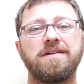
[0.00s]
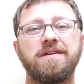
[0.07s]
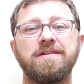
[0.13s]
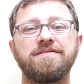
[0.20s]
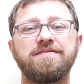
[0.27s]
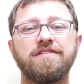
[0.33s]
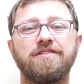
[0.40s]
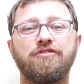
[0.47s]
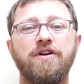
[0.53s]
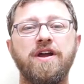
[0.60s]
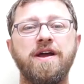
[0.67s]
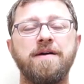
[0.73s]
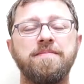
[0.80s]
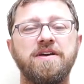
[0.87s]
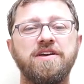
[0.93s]

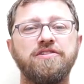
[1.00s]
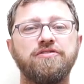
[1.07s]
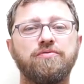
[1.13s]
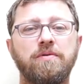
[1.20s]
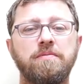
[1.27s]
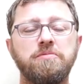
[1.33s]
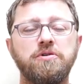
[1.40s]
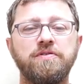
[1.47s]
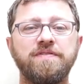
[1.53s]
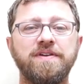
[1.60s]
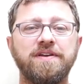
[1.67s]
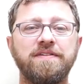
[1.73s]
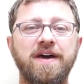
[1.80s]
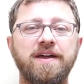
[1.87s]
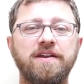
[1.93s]
Instagram is
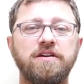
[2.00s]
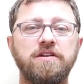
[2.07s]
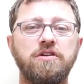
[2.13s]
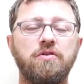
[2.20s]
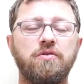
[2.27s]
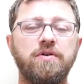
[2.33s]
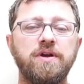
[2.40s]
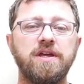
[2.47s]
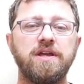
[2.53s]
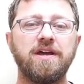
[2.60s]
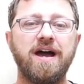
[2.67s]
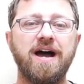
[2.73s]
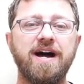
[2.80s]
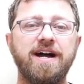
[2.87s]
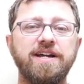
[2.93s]
removing that annoying
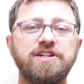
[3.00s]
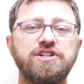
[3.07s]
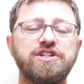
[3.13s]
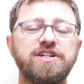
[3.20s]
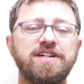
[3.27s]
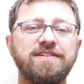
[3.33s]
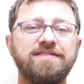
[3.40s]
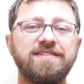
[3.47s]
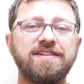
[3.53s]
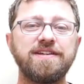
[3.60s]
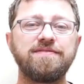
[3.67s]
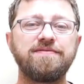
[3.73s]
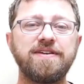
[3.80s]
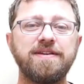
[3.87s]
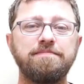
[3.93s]

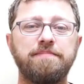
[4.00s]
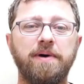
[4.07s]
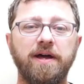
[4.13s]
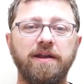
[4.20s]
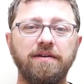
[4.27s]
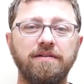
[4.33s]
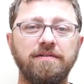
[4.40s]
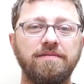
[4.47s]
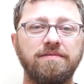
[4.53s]
IGTV button.